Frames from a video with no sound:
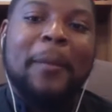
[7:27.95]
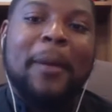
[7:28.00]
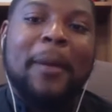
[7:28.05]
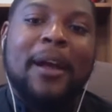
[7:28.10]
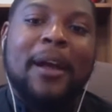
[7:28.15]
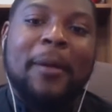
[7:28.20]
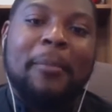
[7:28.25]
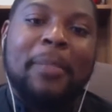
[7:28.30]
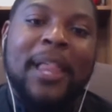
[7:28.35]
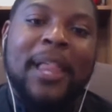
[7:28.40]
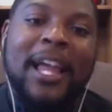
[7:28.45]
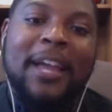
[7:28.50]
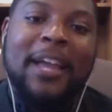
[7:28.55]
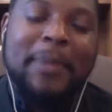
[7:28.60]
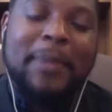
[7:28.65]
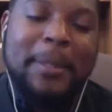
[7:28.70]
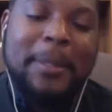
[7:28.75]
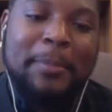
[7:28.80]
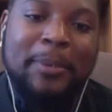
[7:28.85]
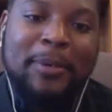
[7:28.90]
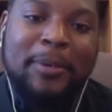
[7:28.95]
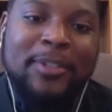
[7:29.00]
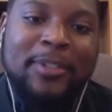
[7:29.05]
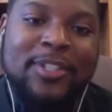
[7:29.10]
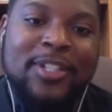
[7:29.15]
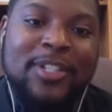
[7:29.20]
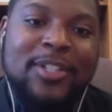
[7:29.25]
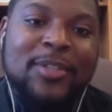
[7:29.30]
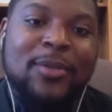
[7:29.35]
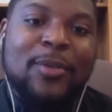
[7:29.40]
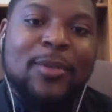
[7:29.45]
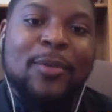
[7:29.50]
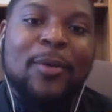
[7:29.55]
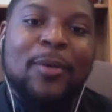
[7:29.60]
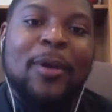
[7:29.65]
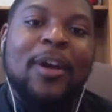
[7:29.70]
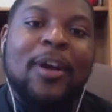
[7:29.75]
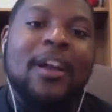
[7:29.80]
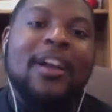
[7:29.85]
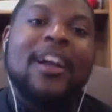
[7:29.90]
Black people to do
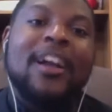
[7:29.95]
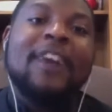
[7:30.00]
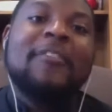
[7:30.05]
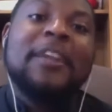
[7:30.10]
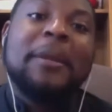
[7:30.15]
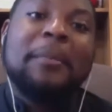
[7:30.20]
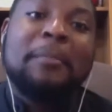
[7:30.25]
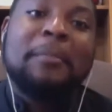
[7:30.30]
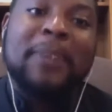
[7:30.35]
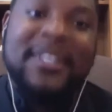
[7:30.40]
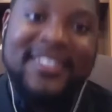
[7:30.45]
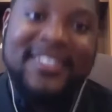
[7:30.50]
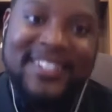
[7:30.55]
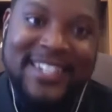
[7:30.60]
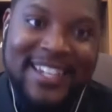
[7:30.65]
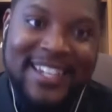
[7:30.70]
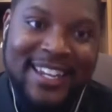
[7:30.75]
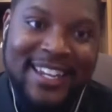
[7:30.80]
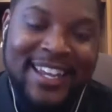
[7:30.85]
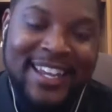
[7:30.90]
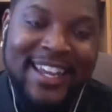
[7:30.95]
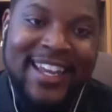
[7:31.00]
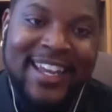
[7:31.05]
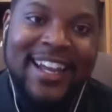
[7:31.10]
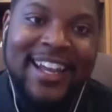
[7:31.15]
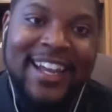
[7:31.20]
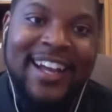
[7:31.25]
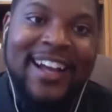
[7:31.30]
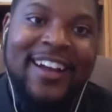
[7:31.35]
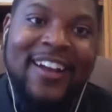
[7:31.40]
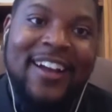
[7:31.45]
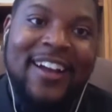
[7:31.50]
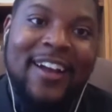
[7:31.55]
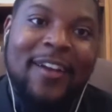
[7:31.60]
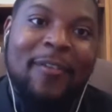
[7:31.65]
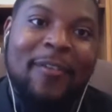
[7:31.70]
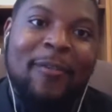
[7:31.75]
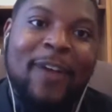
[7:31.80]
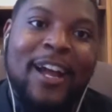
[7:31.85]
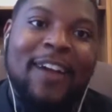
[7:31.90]
covenant busting
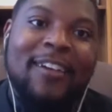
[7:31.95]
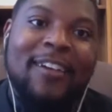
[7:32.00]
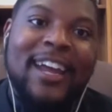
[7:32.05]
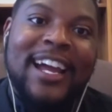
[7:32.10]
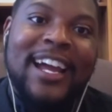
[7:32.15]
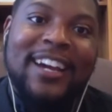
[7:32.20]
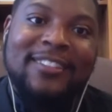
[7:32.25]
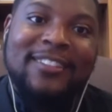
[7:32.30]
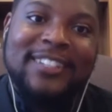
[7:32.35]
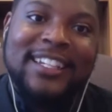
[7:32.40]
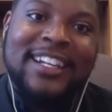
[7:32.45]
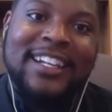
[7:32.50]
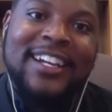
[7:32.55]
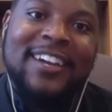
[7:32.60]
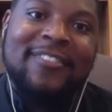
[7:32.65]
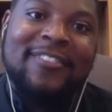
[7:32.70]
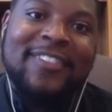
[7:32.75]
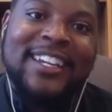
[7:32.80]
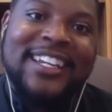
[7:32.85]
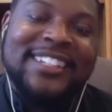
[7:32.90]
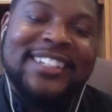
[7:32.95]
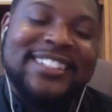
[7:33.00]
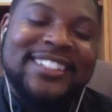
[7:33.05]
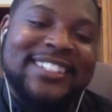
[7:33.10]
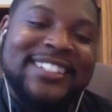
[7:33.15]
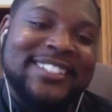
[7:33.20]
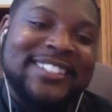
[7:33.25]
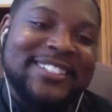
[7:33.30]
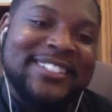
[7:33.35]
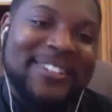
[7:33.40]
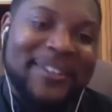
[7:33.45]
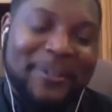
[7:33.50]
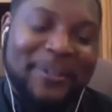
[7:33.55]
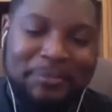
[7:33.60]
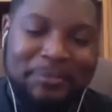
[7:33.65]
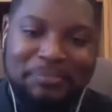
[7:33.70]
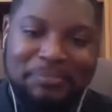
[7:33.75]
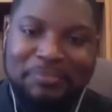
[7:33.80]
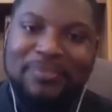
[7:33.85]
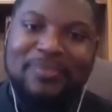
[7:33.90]
around housing covenants. And so
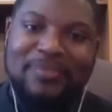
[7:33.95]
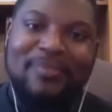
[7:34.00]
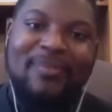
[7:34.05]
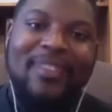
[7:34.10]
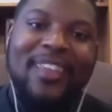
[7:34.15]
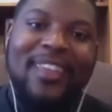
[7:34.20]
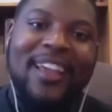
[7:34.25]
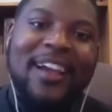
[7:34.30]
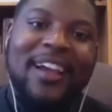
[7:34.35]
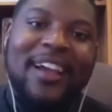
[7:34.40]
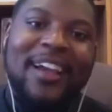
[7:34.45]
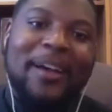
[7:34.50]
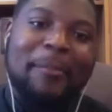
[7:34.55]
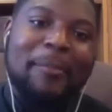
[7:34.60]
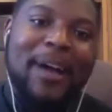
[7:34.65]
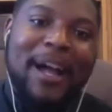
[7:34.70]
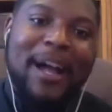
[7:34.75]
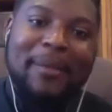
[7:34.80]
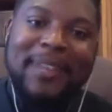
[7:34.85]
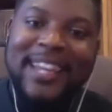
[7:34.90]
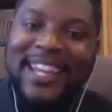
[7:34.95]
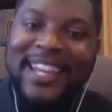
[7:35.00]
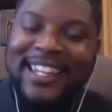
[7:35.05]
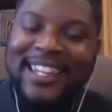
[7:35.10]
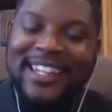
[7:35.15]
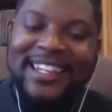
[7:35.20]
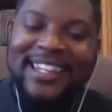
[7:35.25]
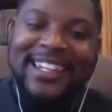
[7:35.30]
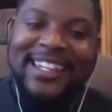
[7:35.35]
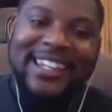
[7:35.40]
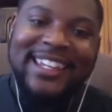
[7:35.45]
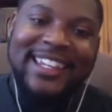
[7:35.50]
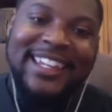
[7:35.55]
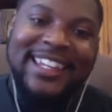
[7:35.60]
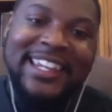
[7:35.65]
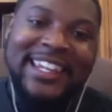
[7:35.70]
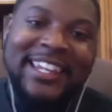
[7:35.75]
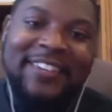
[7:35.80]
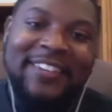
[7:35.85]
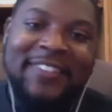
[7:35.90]
Bob and Helen Lilly, they
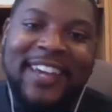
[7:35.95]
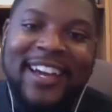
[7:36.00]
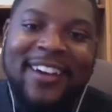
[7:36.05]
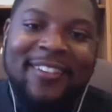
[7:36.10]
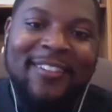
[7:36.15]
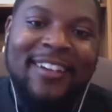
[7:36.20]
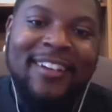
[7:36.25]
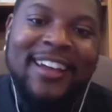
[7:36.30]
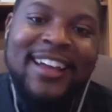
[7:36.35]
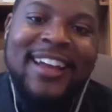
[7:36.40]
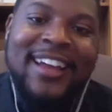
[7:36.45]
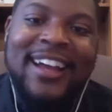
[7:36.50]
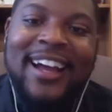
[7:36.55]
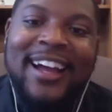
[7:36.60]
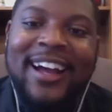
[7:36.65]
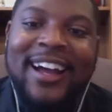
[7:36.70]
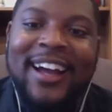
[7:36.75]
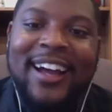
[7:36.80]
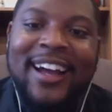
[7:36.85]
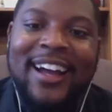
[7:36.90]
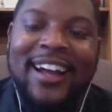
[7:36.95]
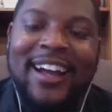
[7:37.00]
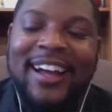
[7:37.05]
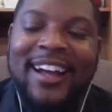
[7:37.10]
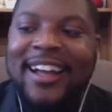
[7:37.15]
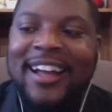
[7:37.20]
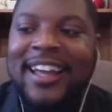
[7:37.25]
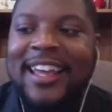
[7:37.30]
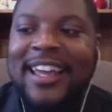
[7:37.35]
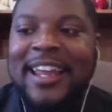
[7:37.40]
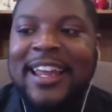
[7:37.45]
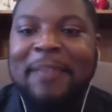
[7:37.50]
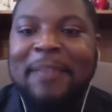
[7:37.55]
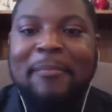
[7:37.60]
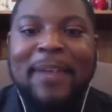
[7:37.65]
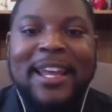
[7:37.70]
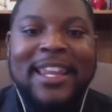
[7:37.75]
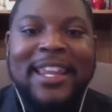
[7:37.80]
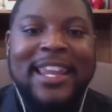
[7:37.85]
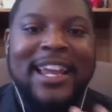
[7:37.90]
live out
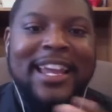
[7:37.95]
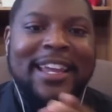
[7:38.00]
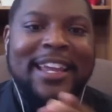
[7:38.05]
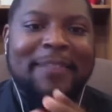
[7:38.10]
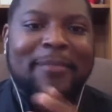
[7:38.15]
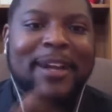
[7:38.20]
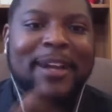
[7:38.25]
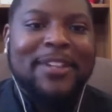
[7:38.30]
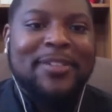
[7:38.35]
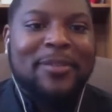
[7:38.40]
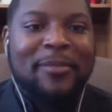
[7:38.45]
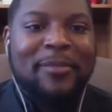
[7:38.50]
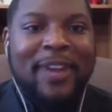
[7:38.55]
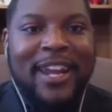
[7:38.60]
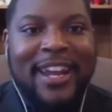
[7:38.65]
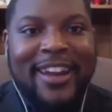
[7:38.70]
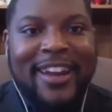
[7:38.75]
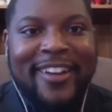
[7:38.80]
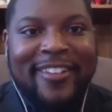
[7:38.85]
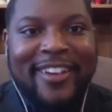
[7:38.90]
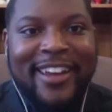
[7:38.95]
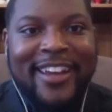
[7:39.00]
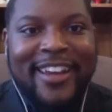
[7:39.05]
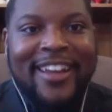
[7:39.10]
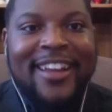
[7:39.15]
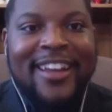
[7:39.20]
in Monterey area,